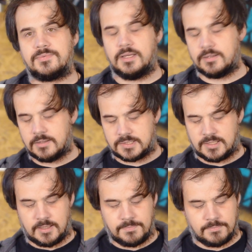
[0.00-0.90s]
I got
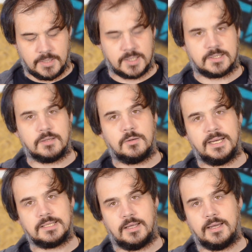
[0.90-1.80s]
some motorcycle
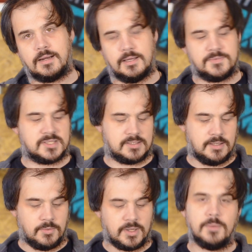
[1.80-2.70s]
base layer gloves
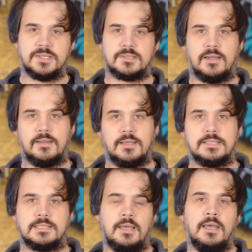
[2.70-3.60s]
that will go inside of
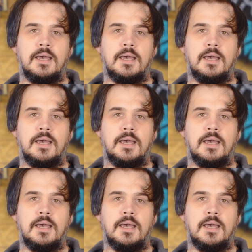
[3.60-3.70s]
this,